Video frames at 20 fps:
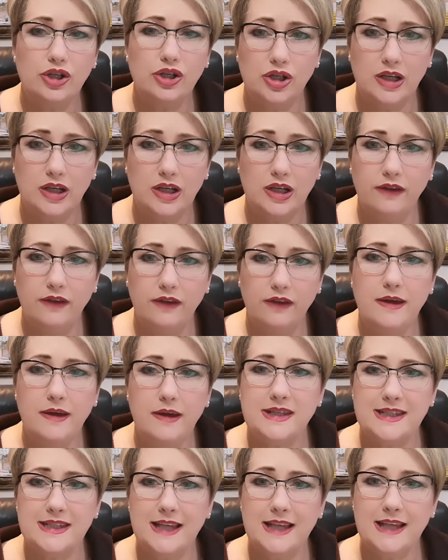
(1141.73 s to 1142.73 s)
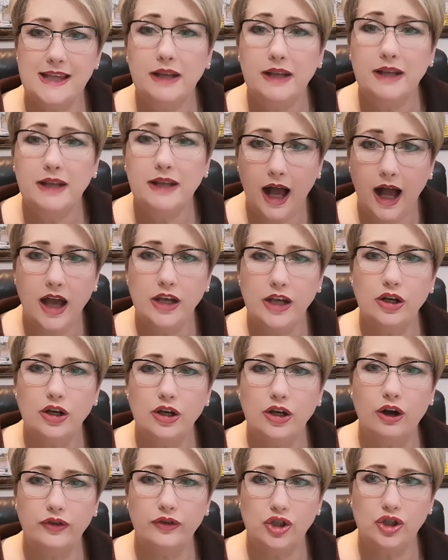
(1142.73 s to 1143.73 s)
give them some kind
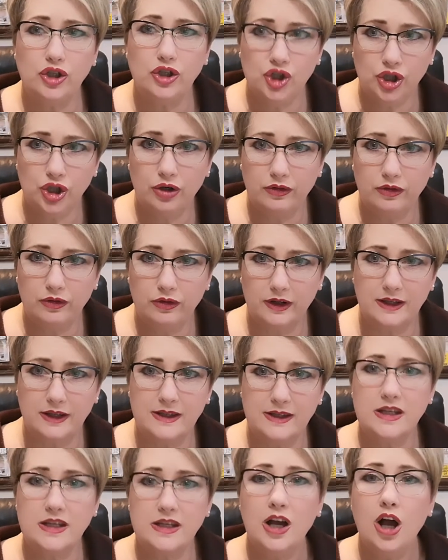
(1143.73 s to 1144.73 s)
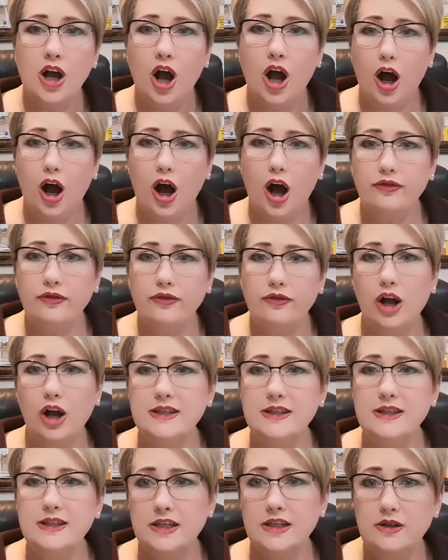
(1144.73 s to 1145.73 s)
of assurance of
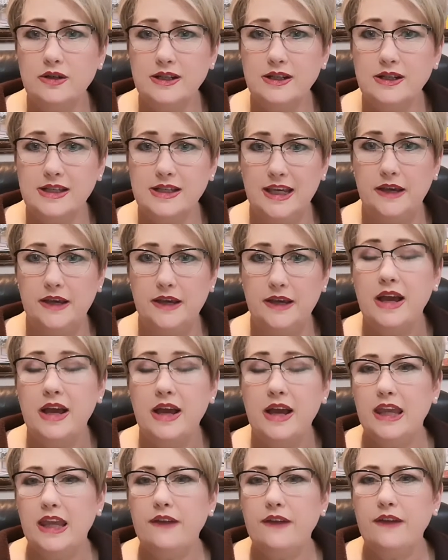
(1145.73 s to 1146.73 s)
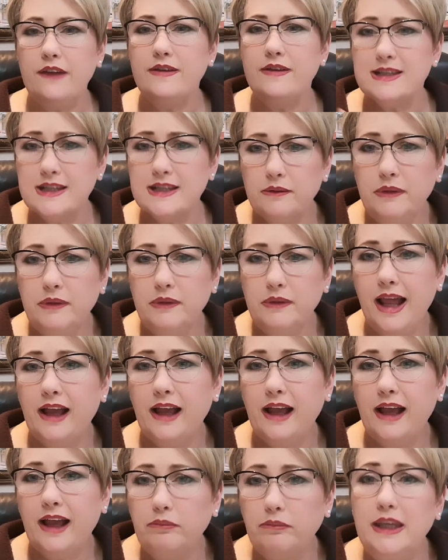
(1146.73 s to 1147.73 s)
continuity. Even someone
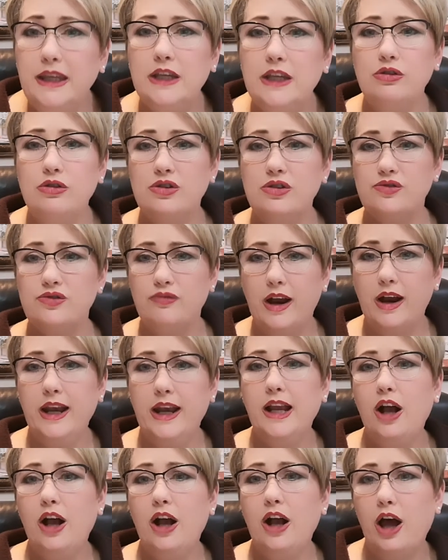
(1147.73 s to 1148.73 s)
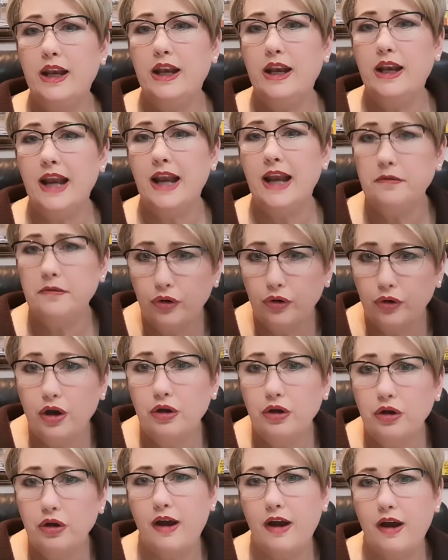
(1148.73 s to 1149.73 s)
like me who's running online
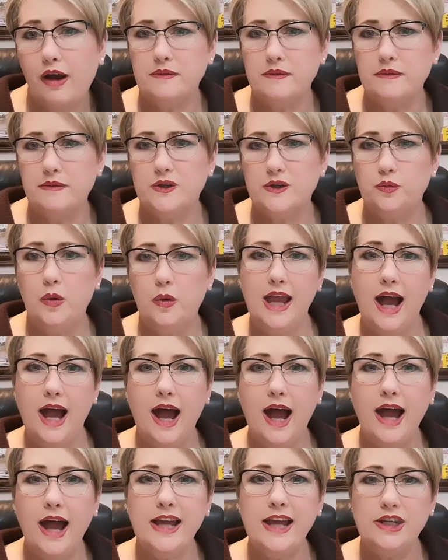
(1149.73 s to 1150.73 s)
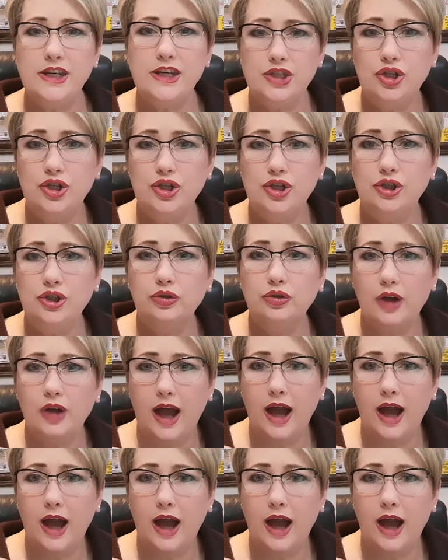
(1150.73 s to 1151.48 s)
programs where I do